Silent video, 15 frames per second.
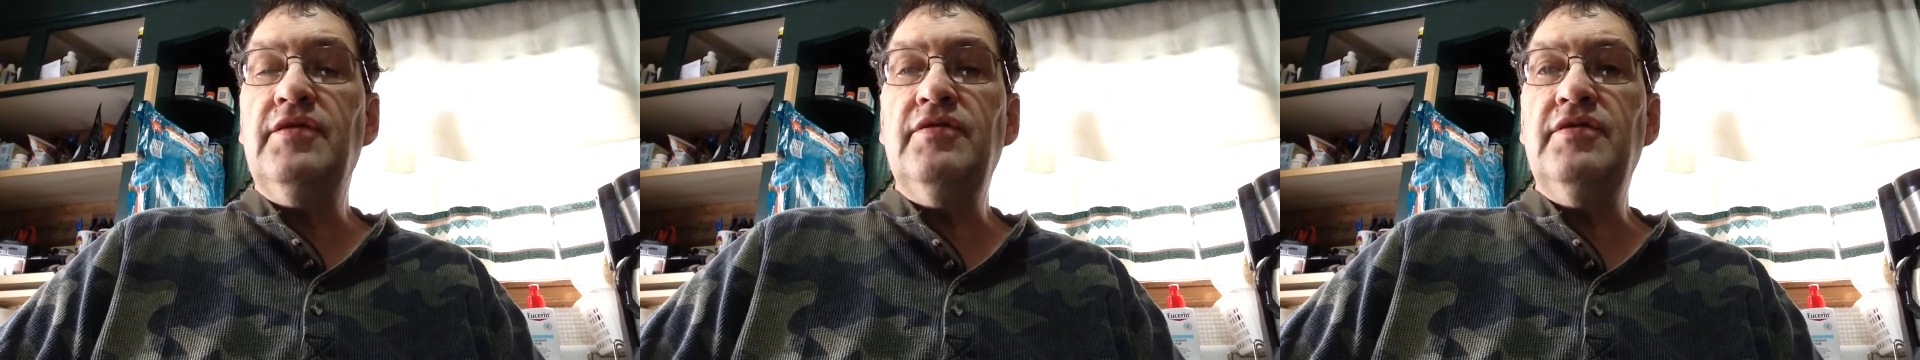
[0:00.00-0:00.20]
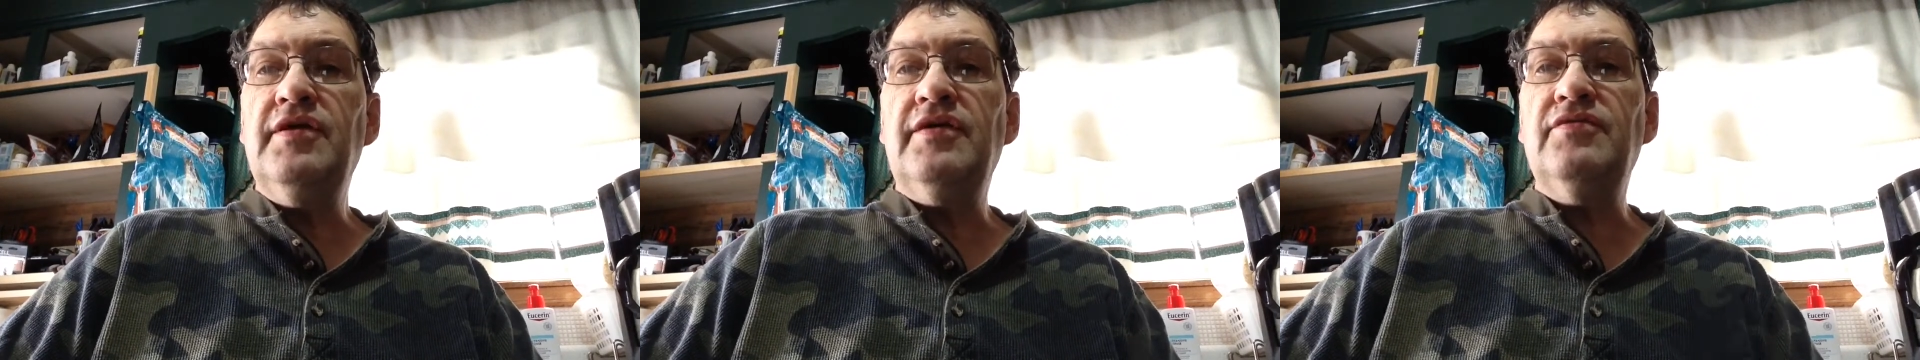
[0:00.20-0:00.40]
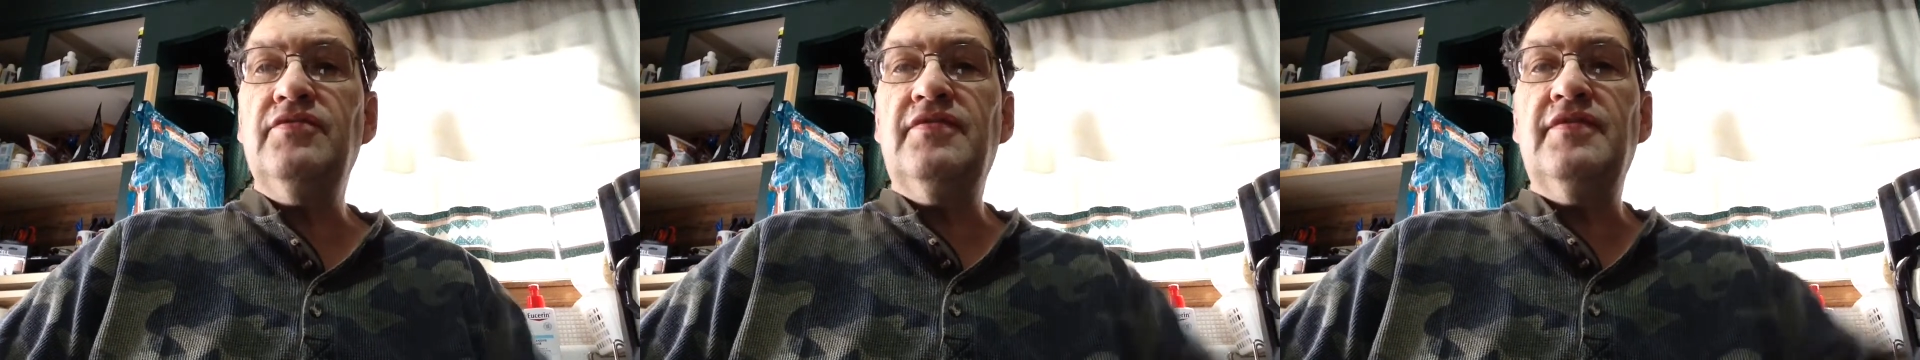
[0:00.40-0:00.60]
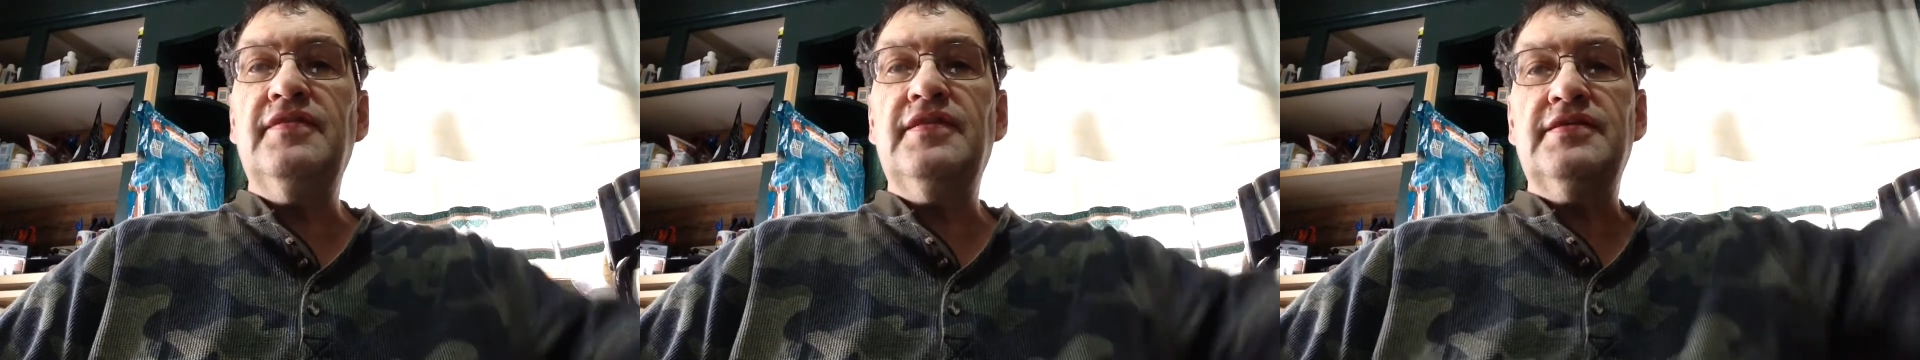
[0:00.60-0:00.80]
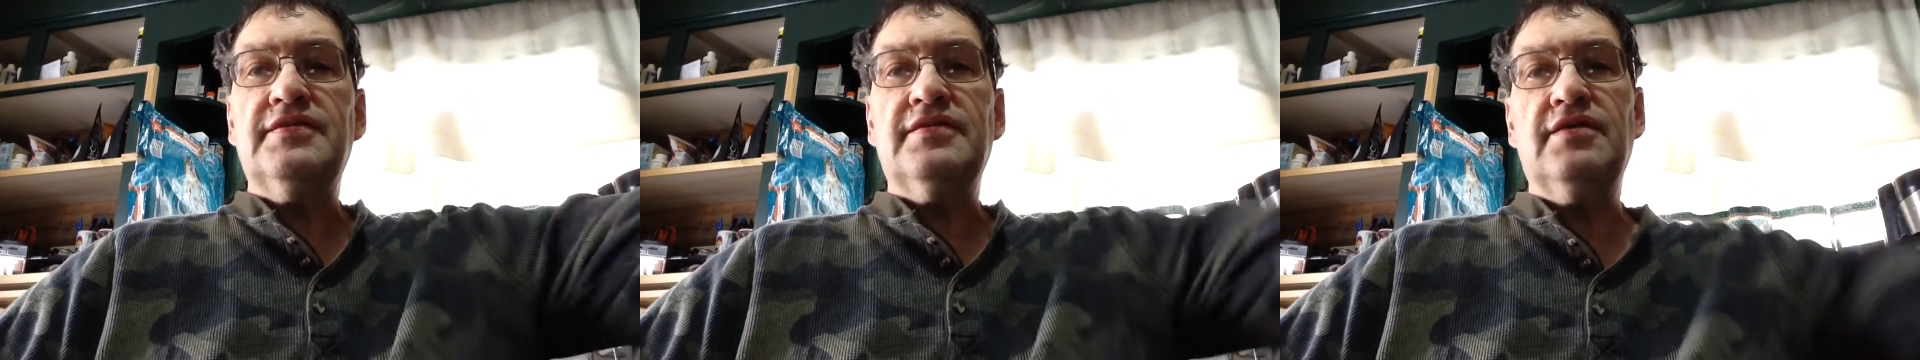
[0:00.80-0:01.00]
you're not using
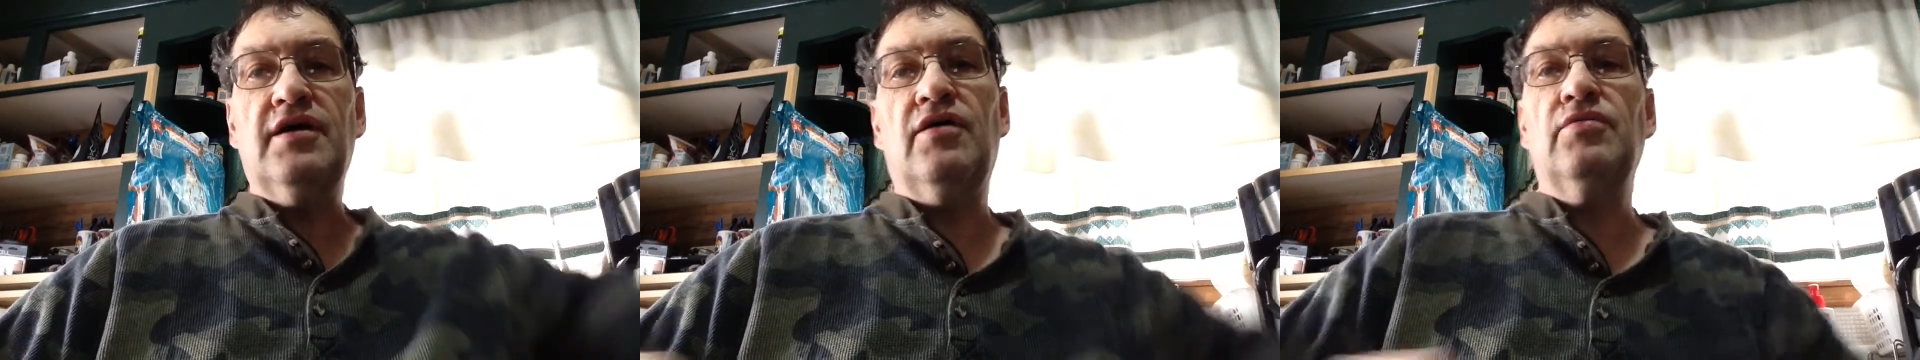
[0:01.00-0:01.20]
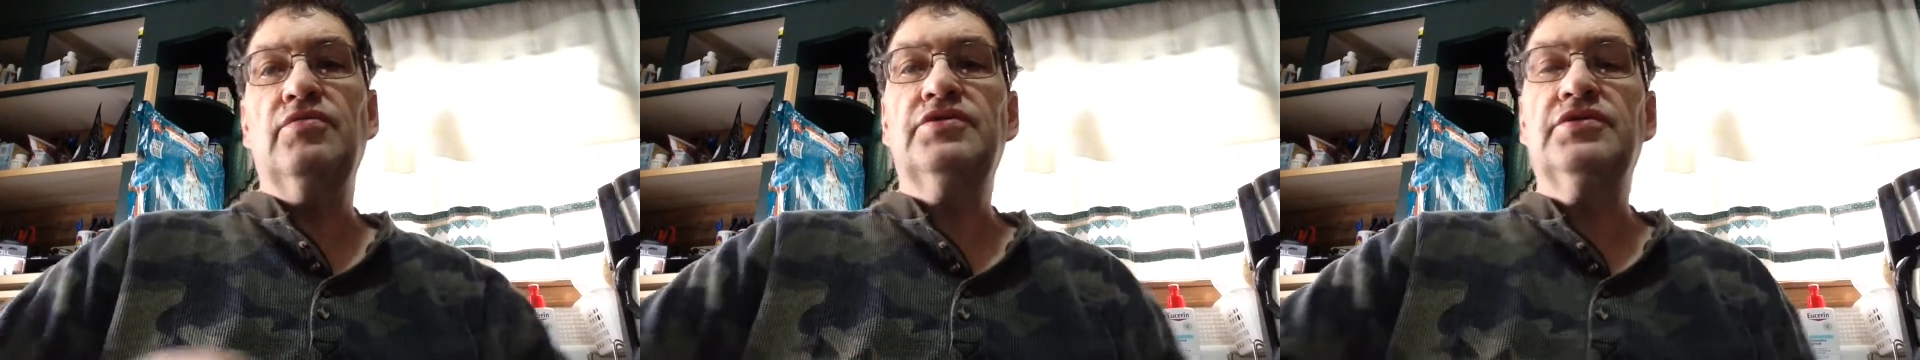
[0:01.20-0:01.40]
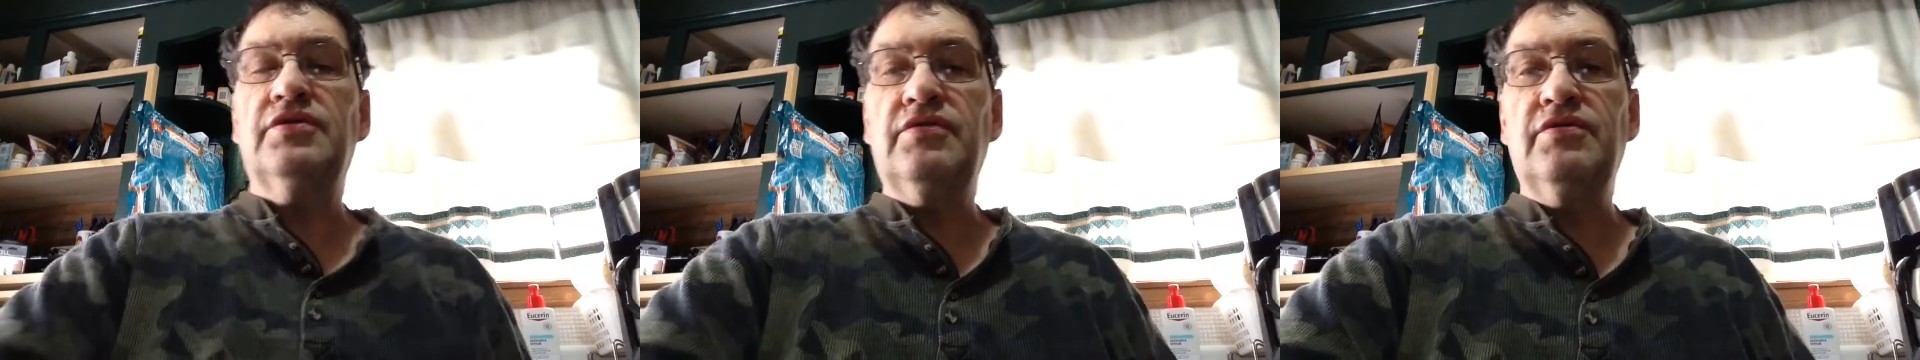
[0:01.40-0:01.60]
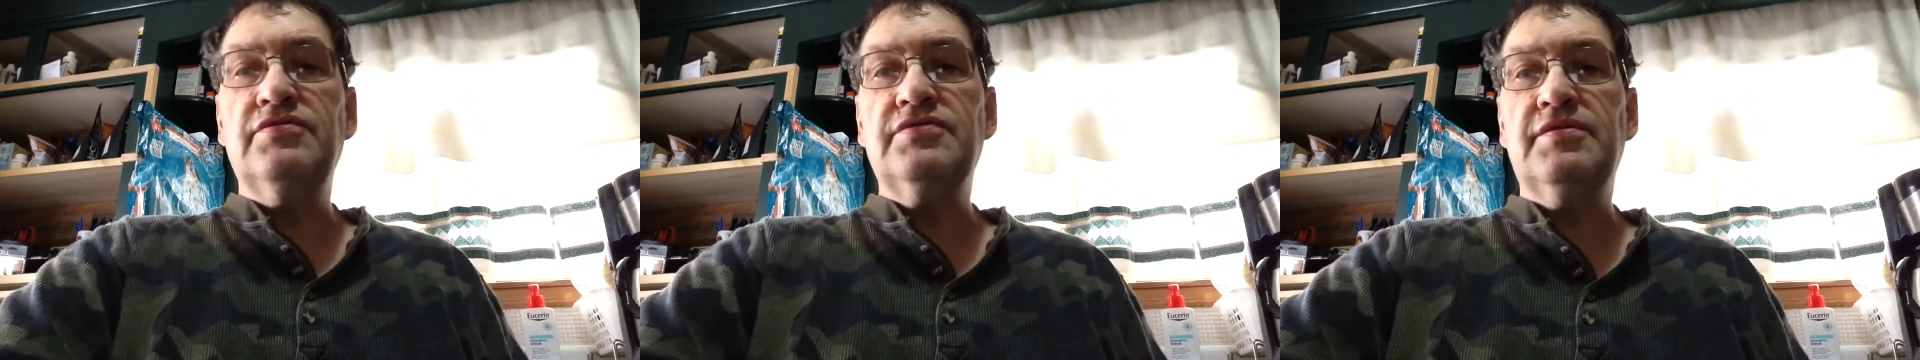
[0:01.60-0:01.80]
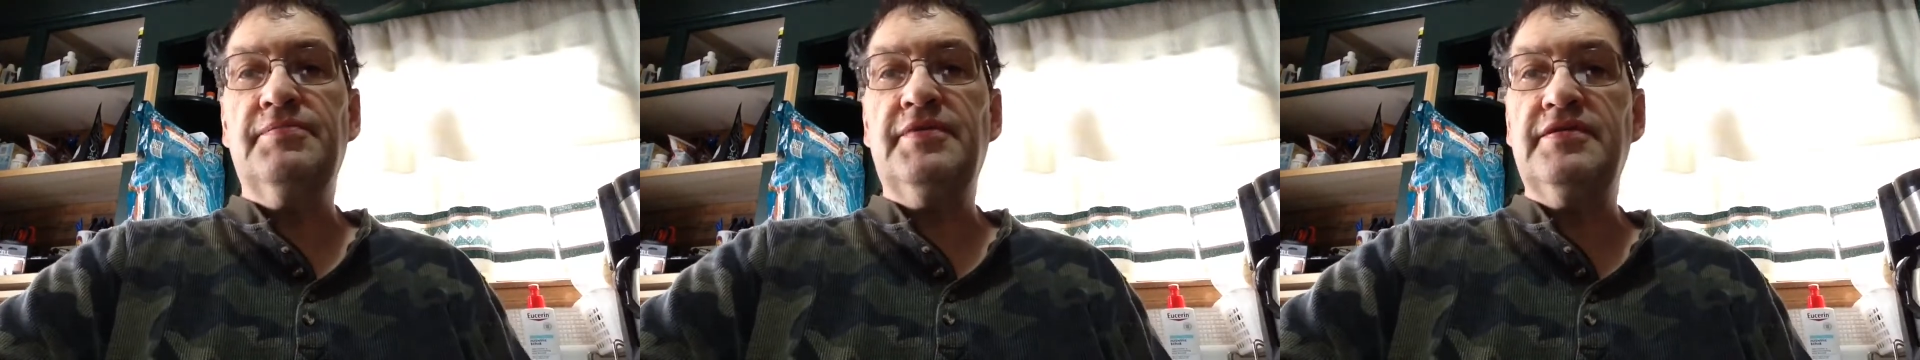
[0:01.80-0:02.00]
these in the ocean. You're
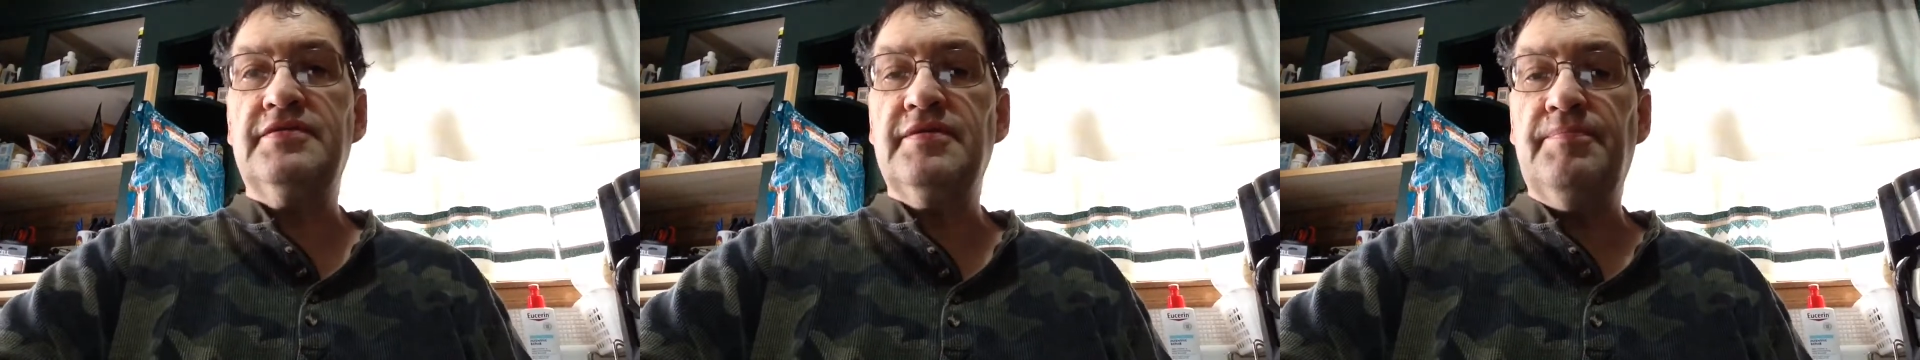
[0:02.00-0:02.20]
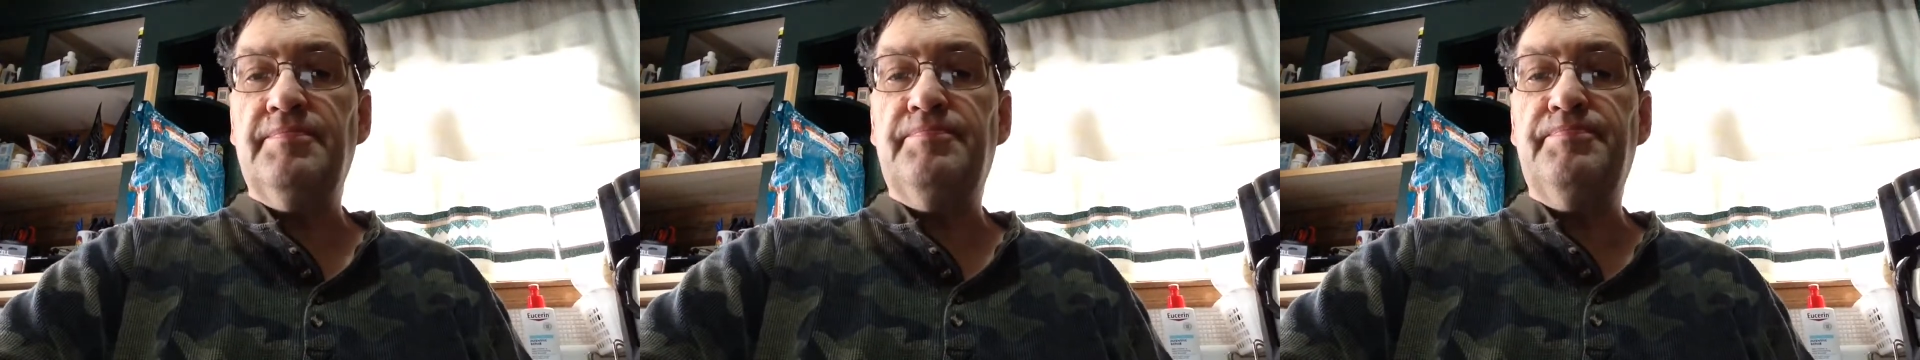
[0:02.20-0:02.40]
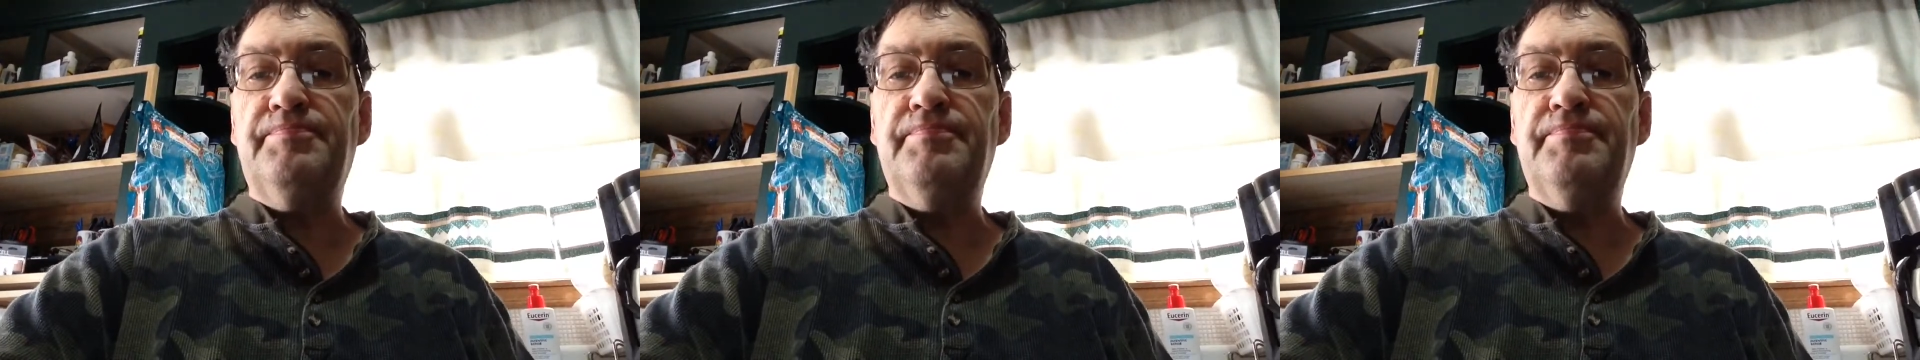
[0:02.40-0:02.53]
using them in some